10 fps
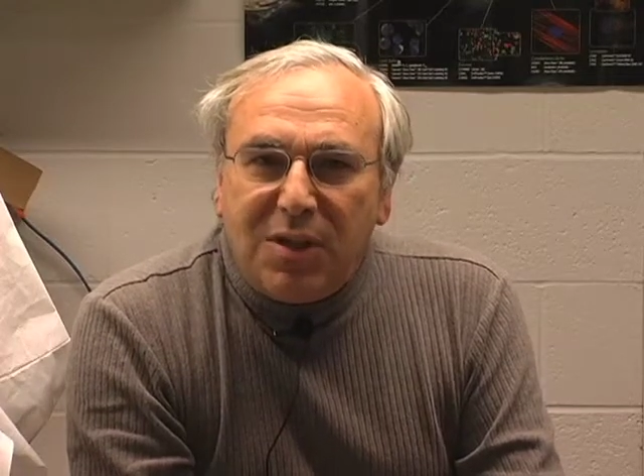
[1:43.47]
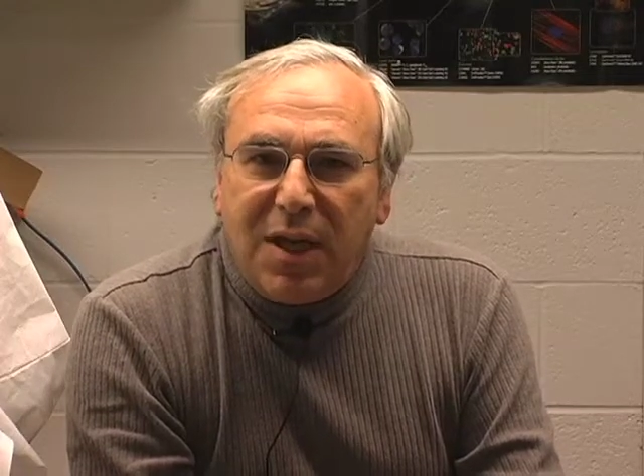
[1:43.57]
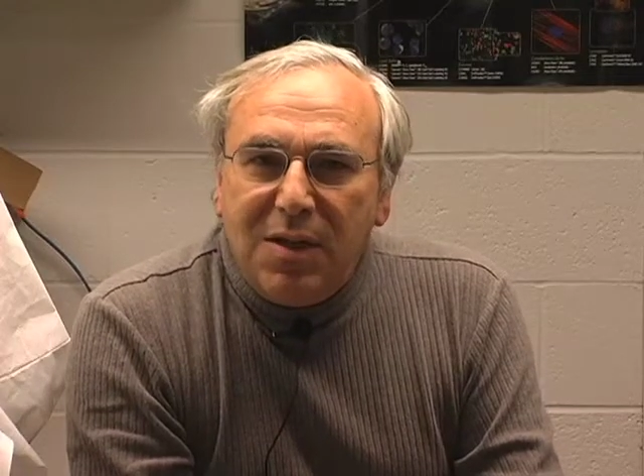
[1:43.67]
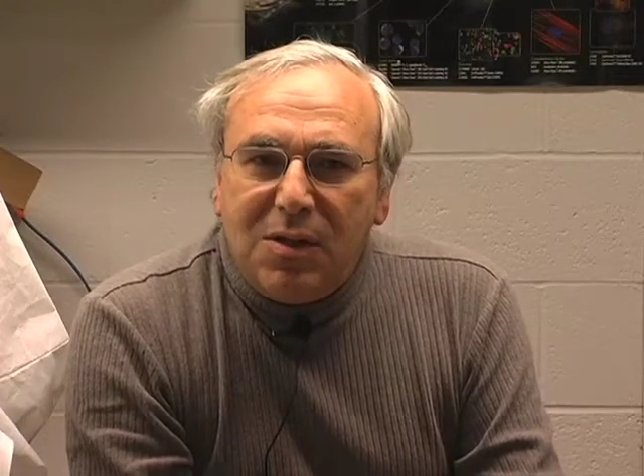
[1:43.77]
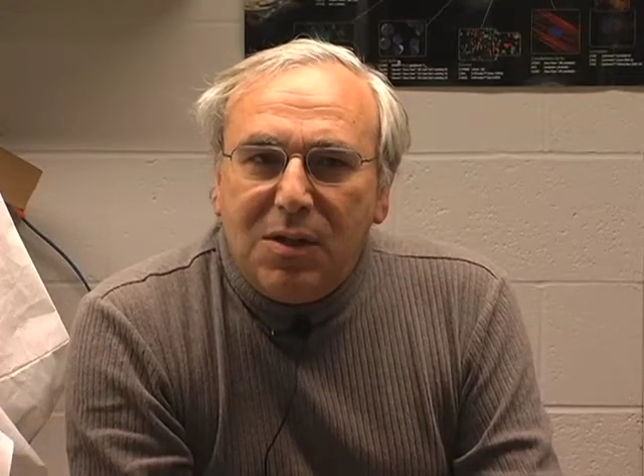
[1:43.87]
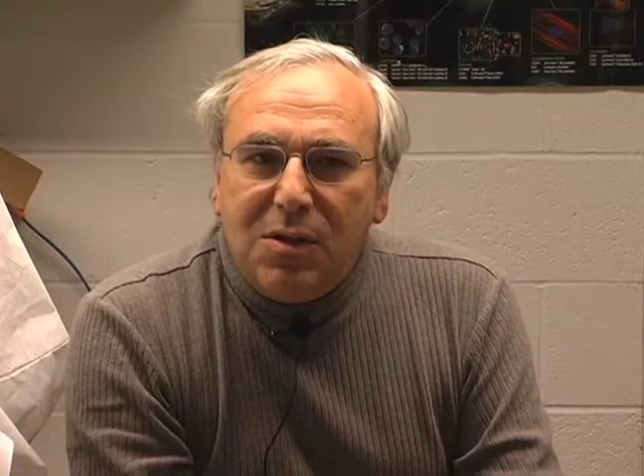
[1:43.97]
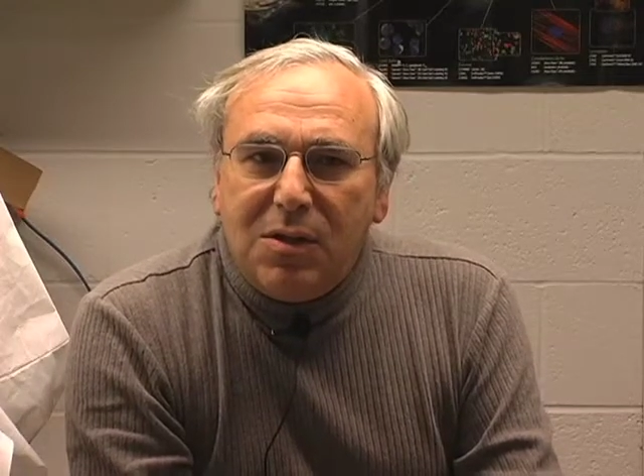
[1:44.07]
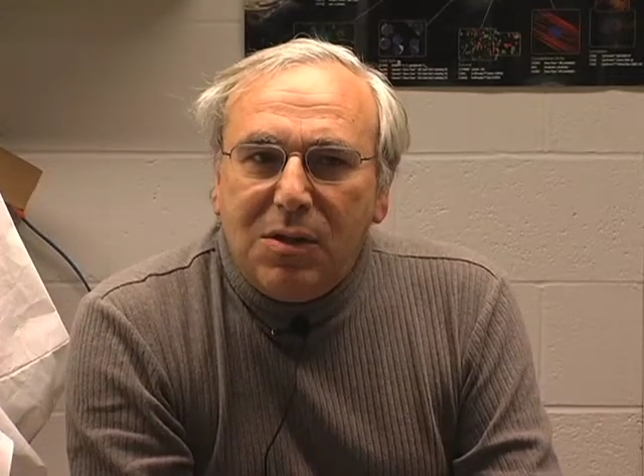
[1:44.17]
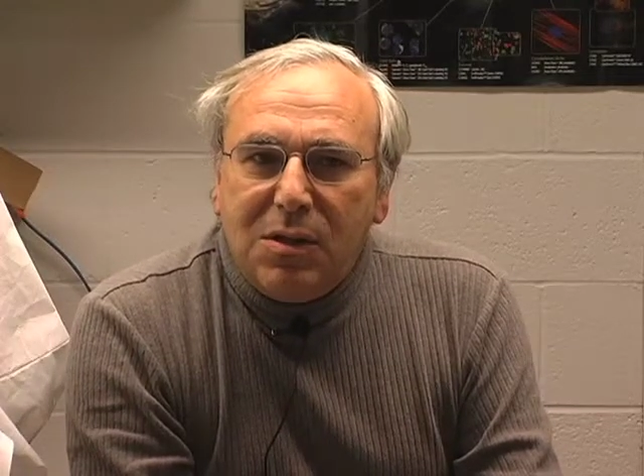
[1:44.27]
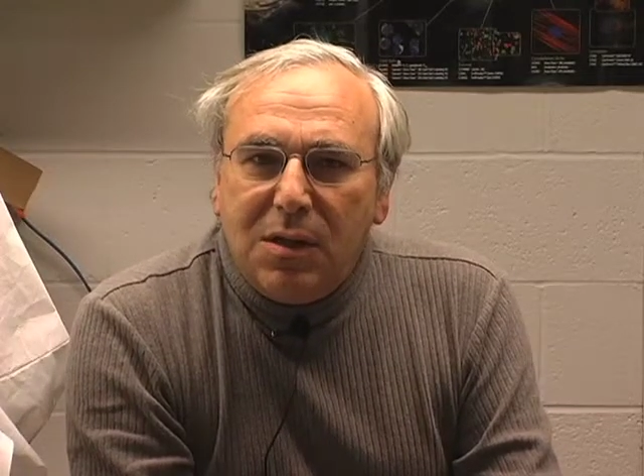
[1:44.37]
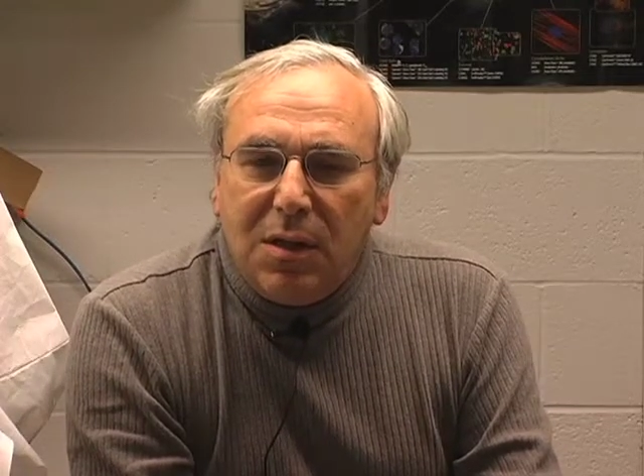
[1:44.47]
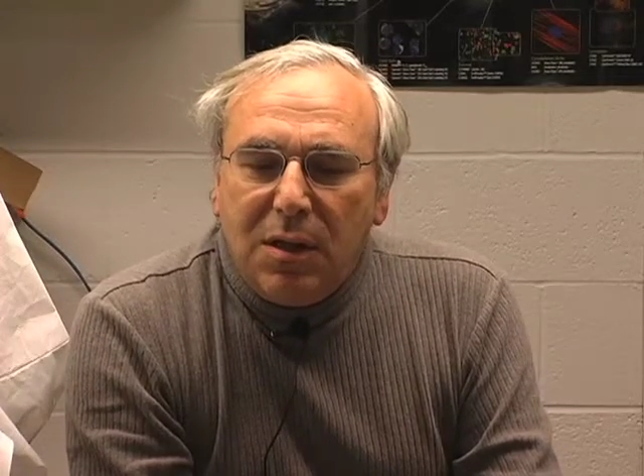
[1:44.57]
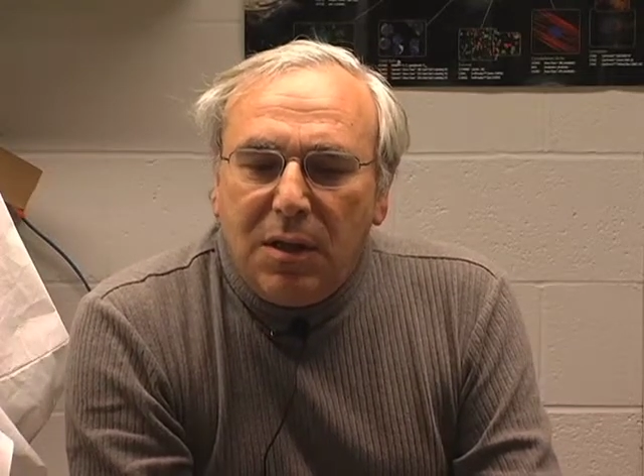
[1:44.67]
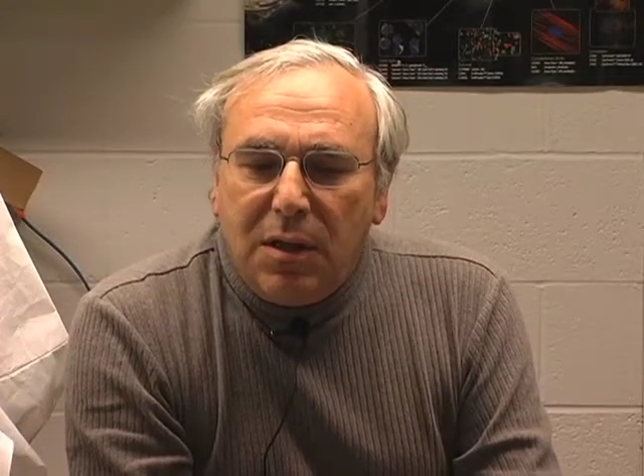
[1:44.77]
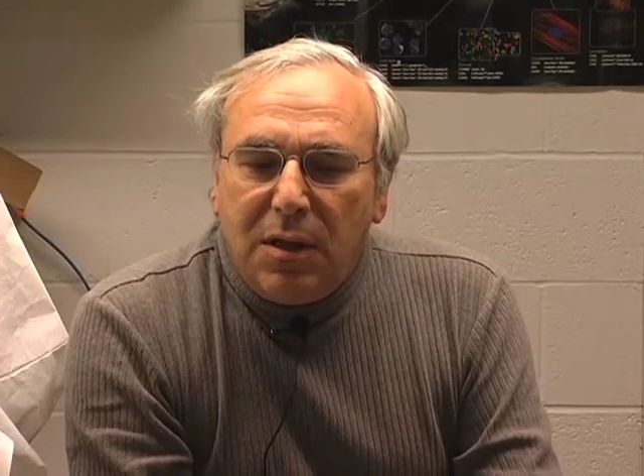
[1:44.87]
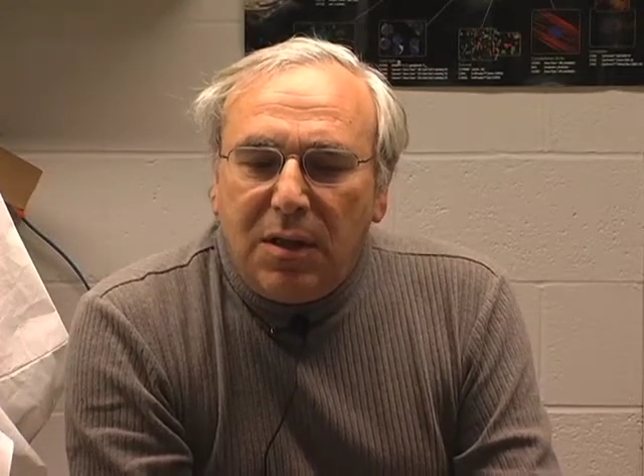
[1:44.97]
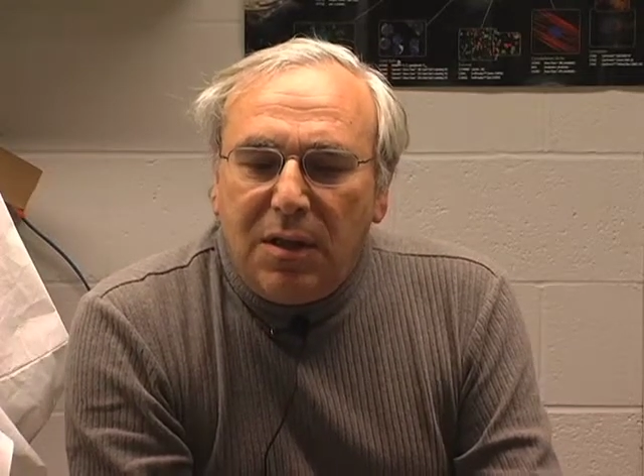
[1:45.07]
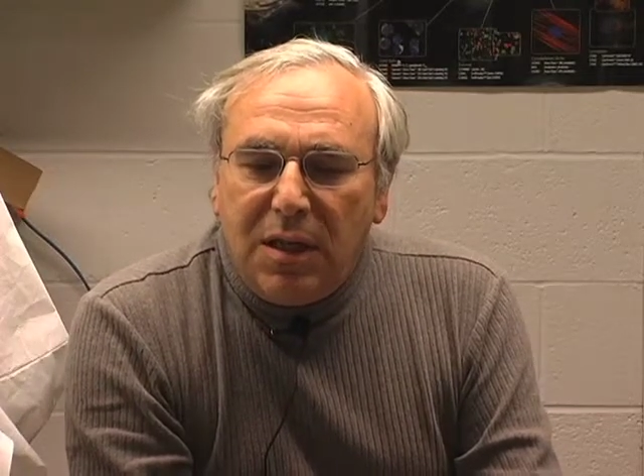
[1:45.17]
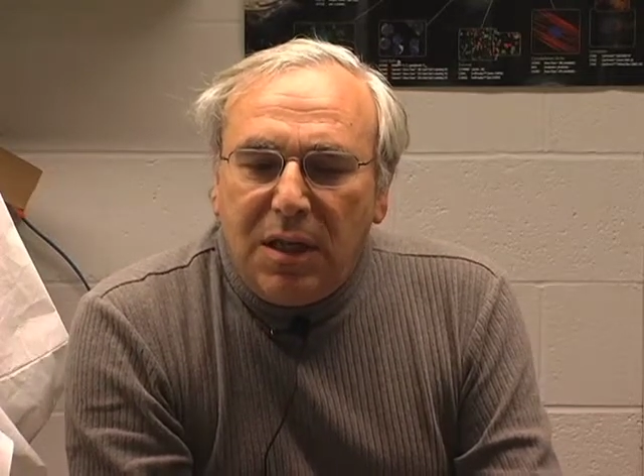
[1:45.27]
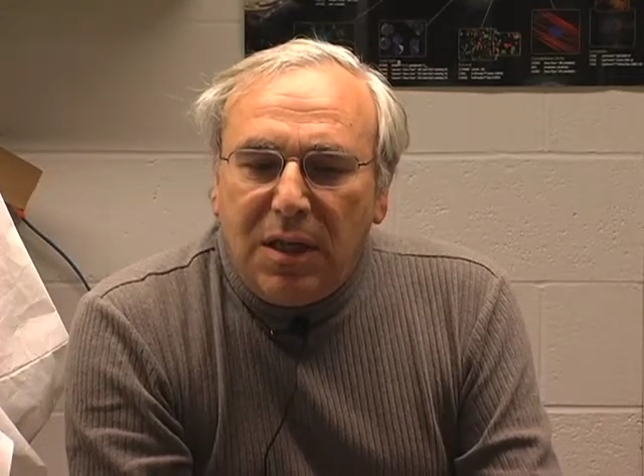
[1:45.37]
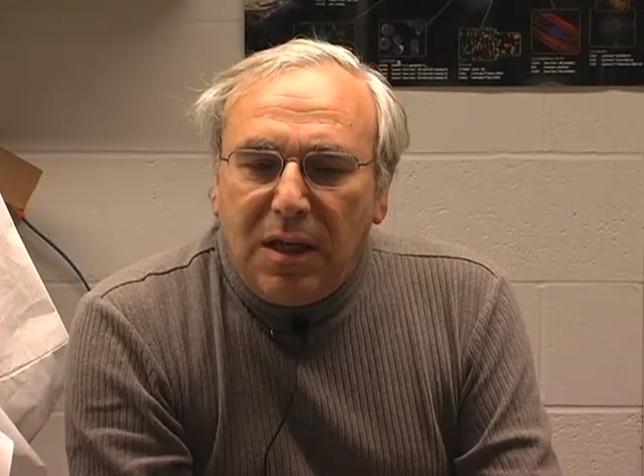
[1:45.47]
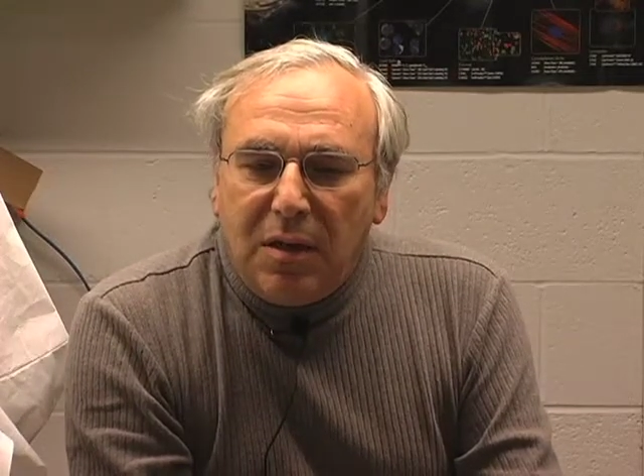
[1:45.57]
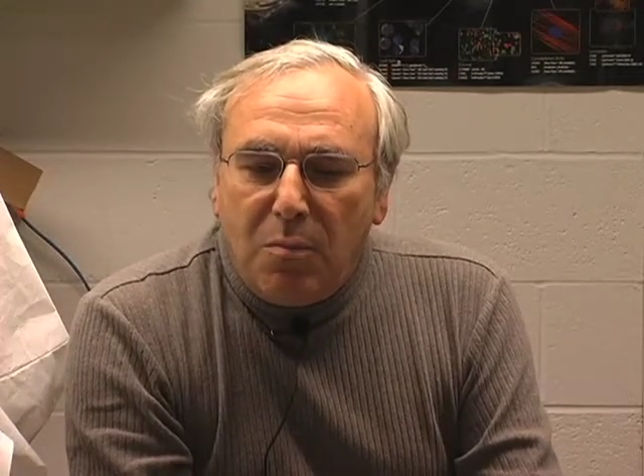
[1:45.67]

cases the